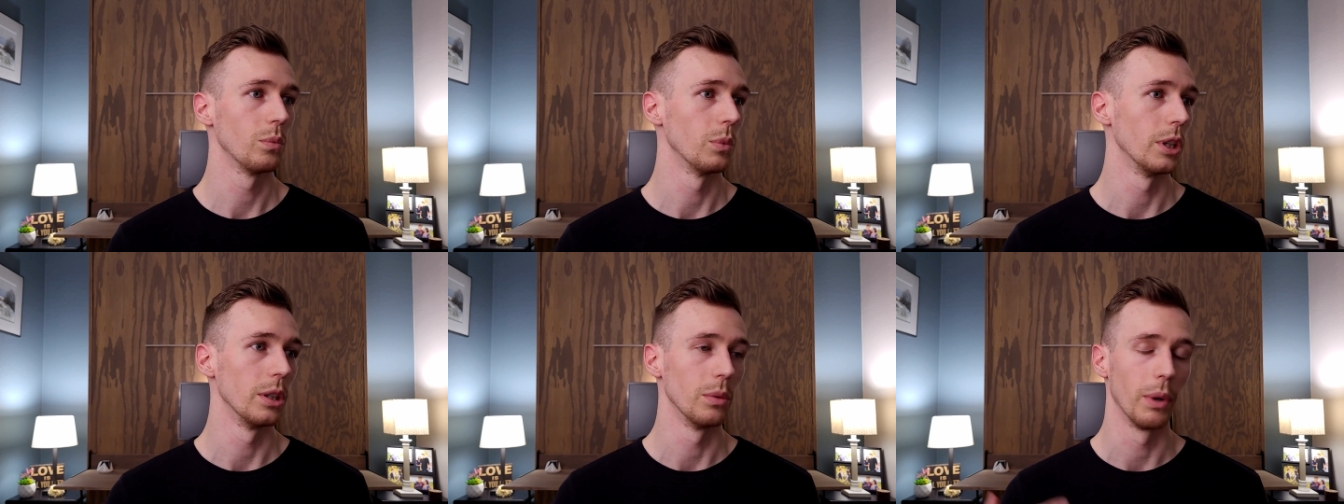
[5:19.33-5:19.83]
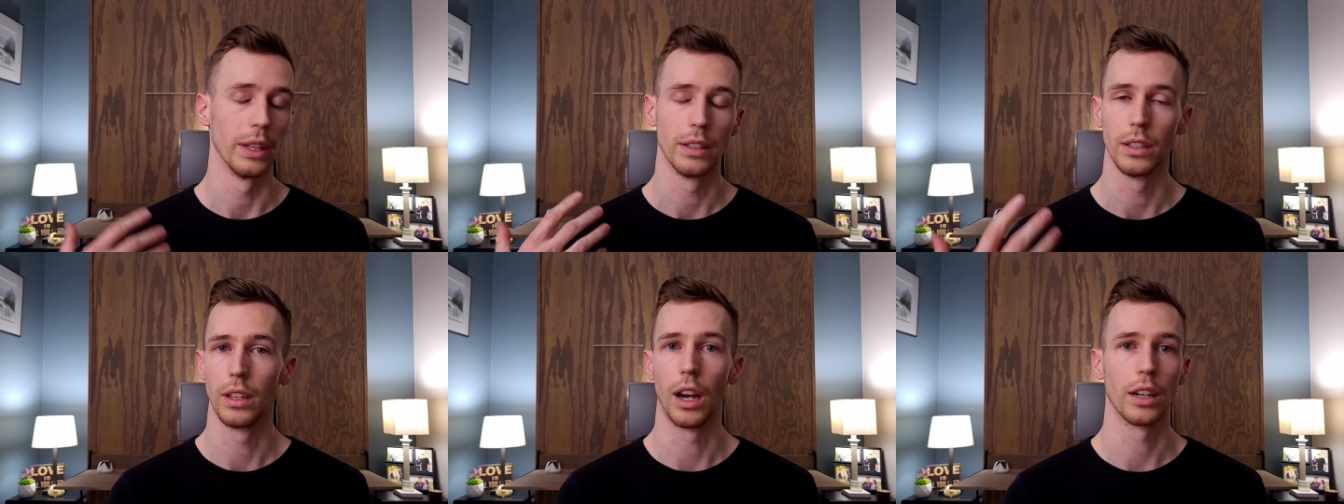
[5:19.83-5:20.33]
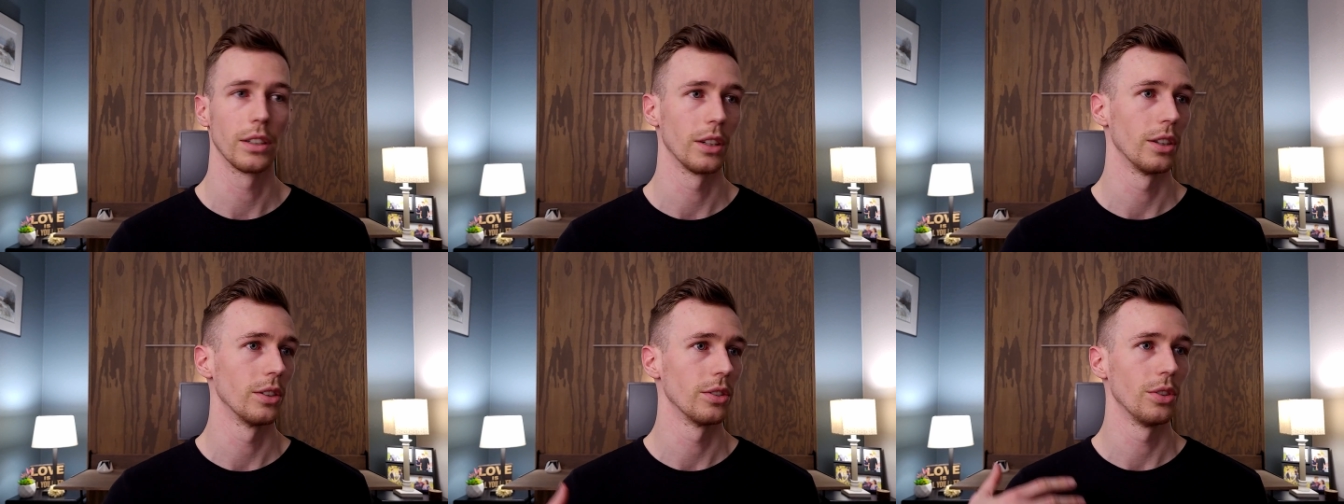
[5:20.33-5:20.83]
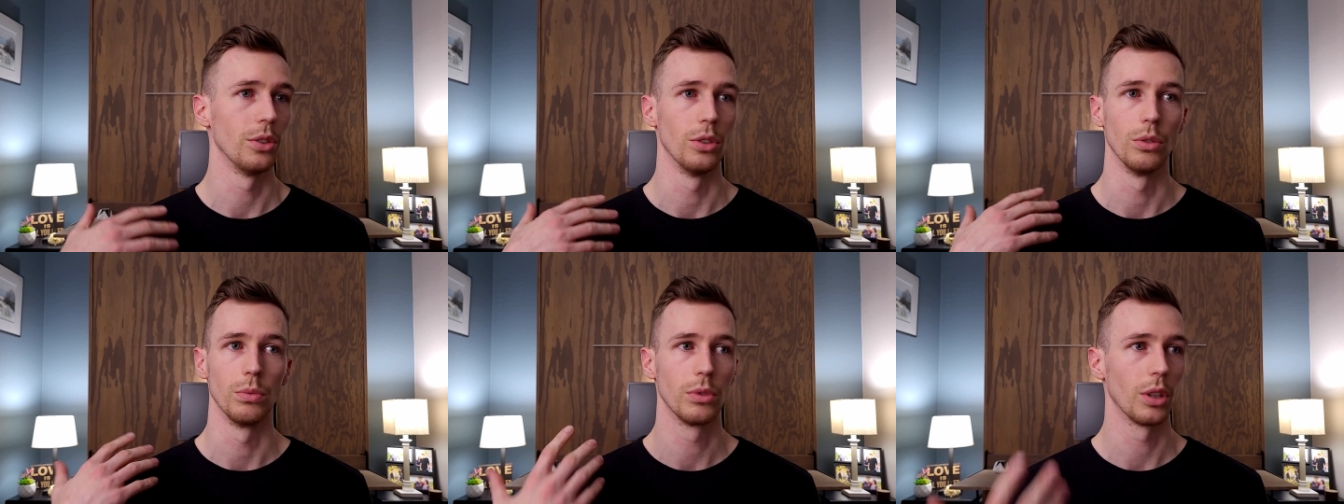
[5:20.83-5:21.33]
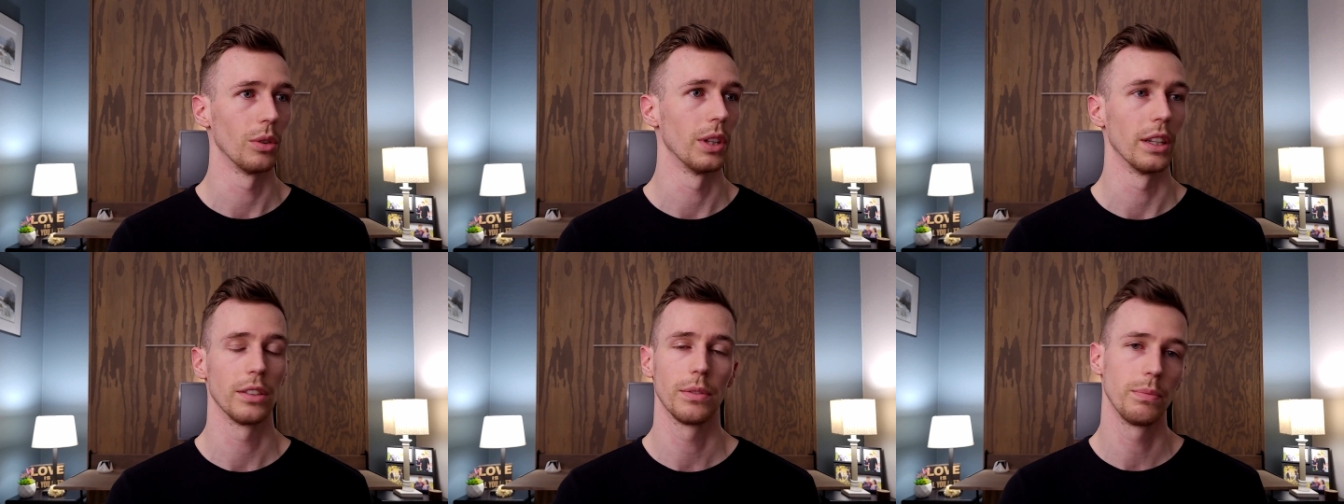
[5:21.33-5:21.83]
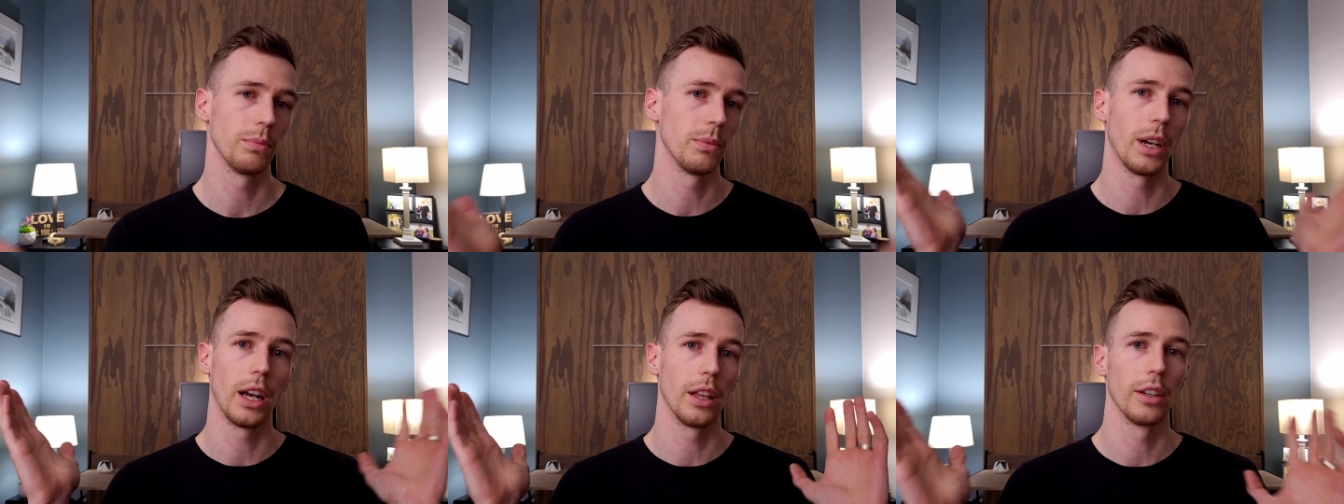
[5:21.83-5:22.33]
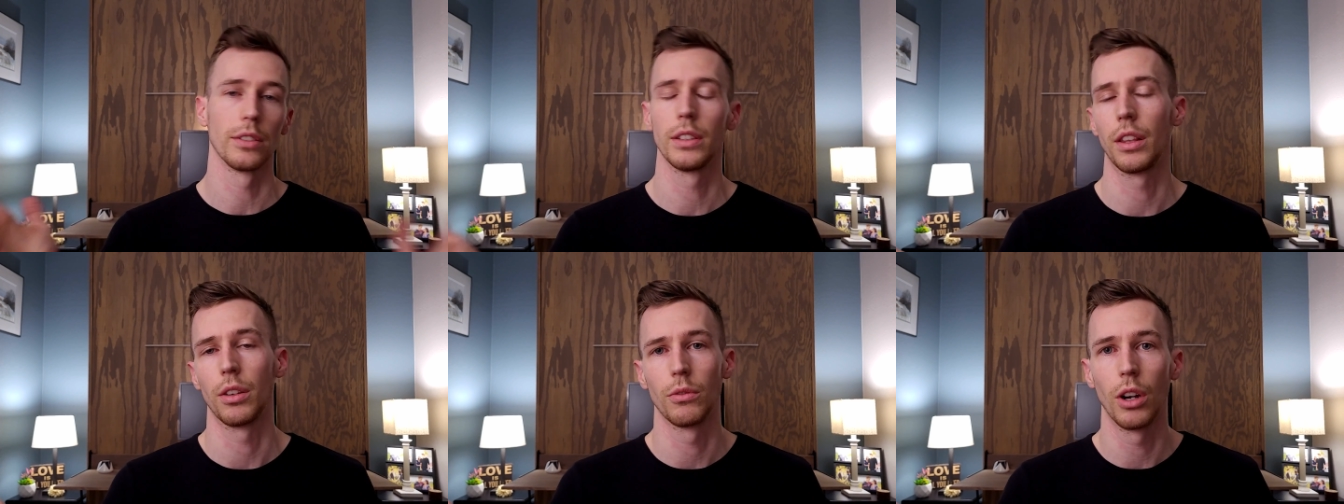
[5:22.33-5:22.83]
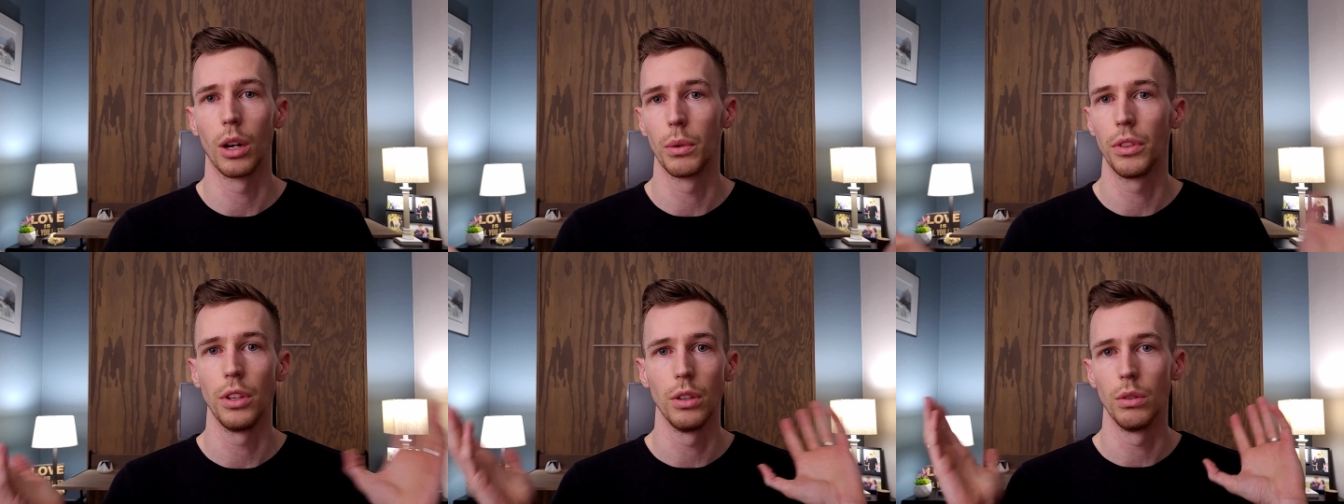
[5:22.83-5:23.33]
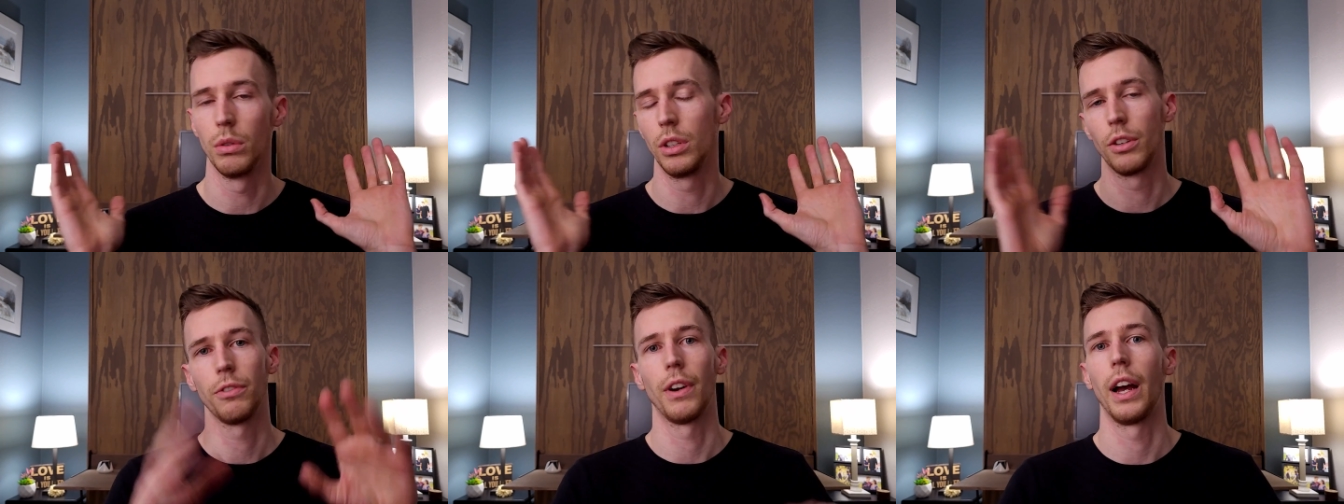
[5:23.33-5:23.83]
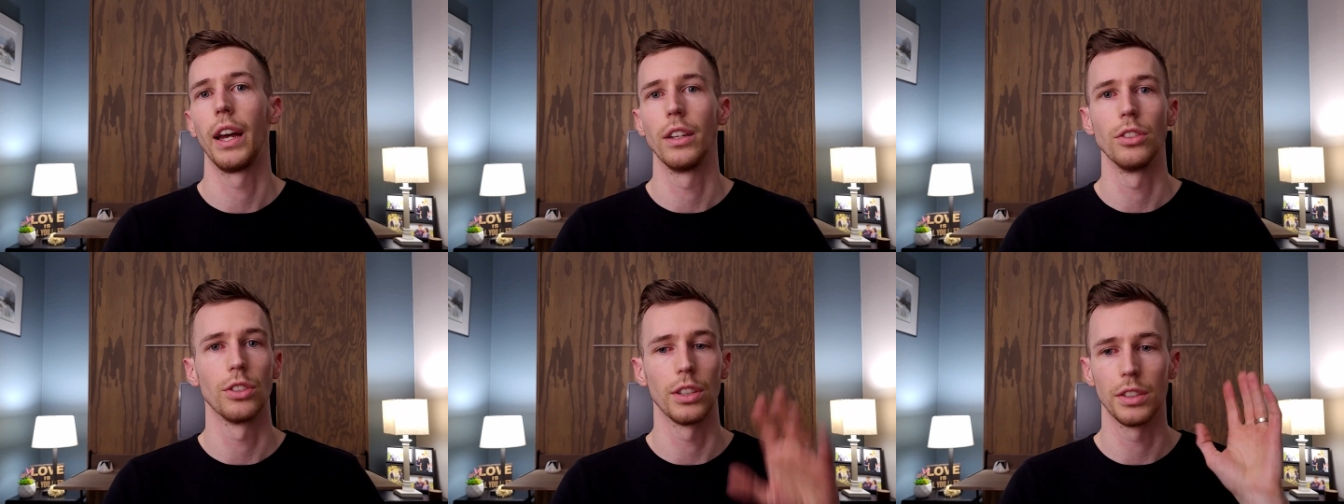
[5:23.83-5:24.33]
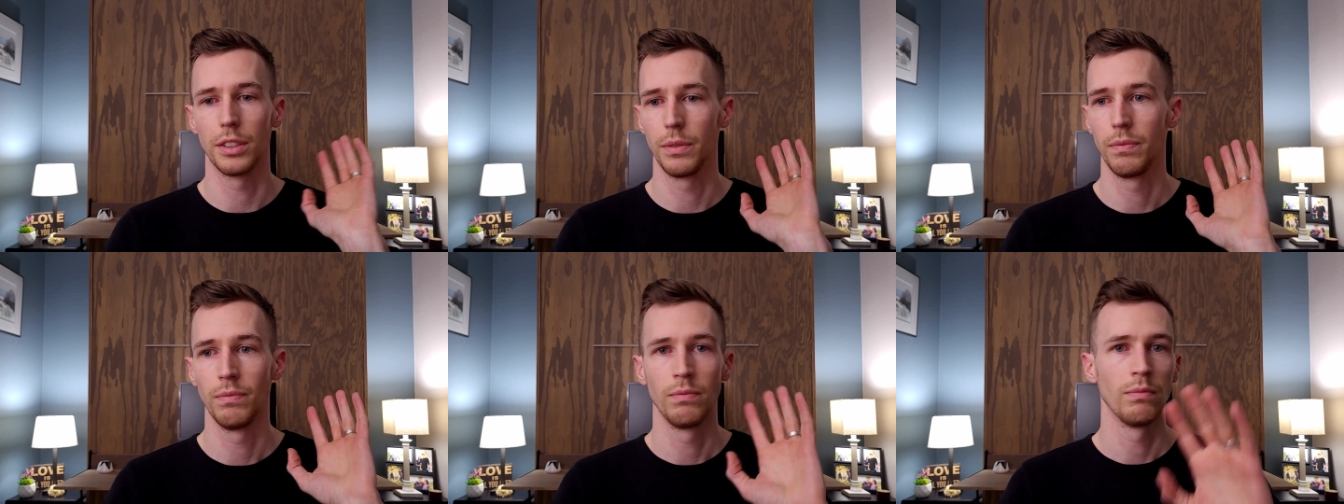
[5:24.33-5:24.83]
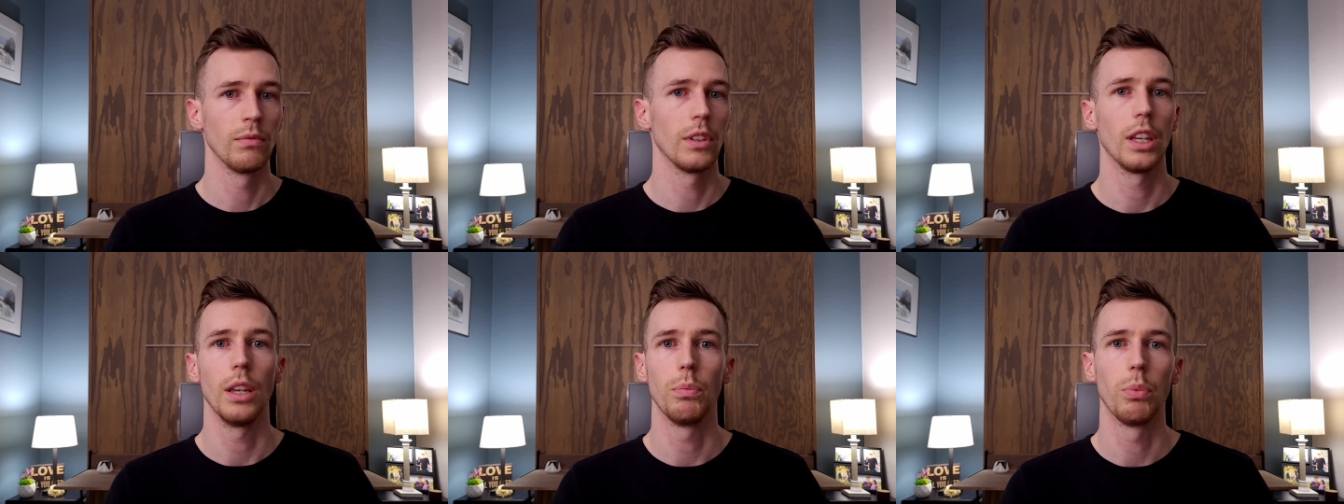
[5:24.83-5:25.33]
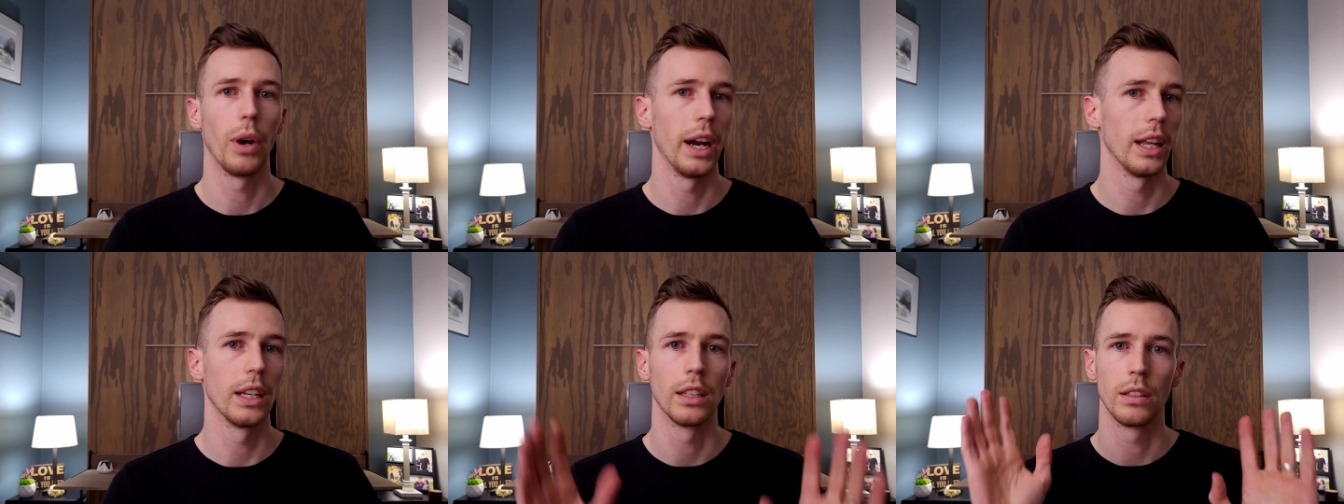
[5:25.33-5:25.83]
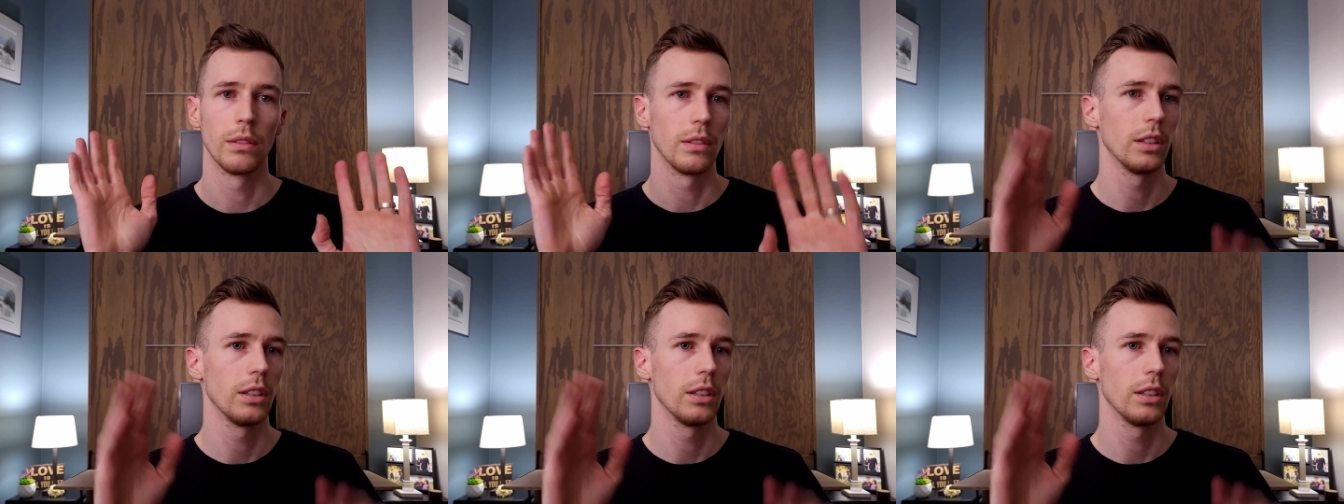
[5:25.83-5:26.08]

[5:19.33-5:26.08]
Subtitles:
We went to doctors who told us, well, there's nothing wrong with you, you're fine, just keep waiting.